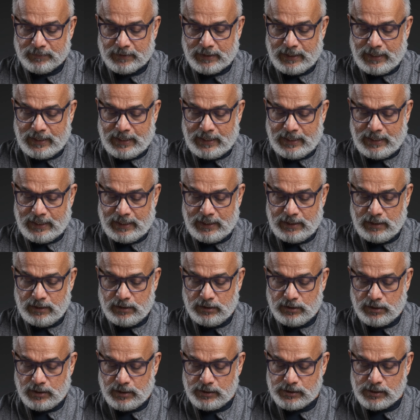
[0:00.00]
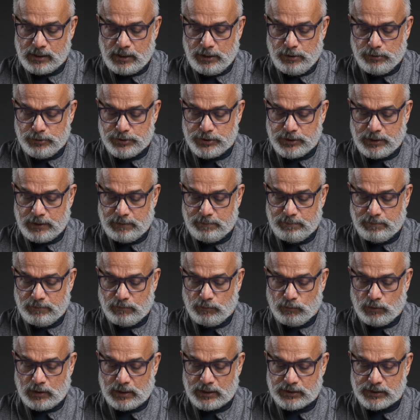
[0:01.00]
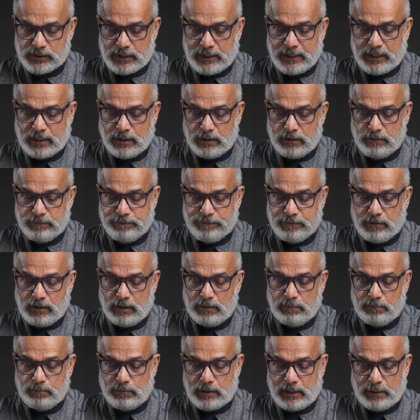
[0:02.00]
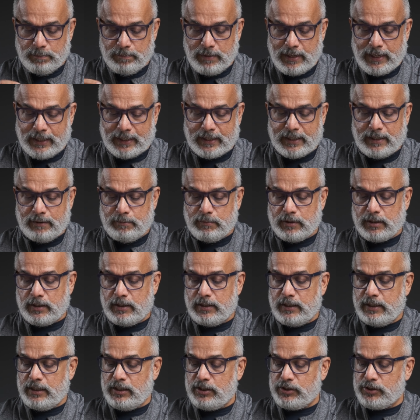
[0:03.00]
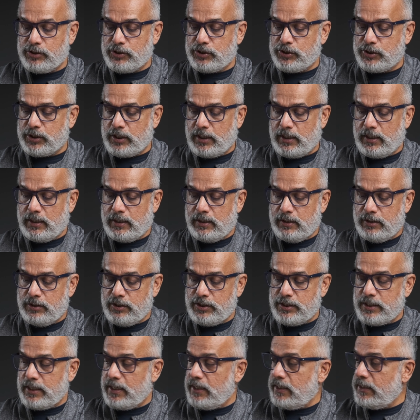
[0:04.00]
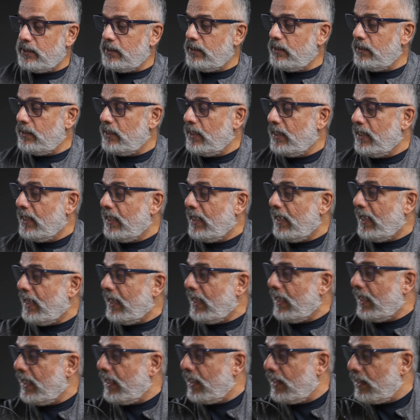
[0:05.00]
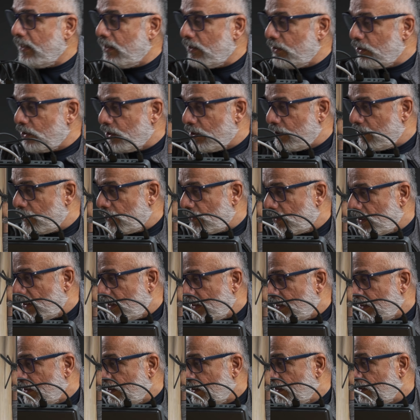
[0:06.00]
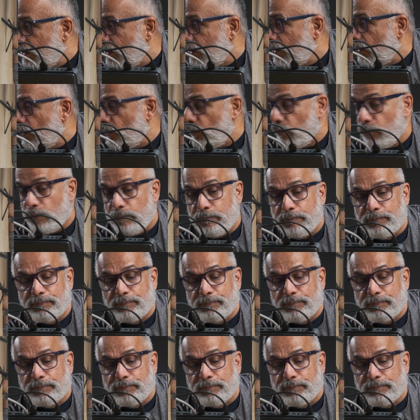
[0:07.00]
And the resolution, once I confirm, my back camera is done, and here I go.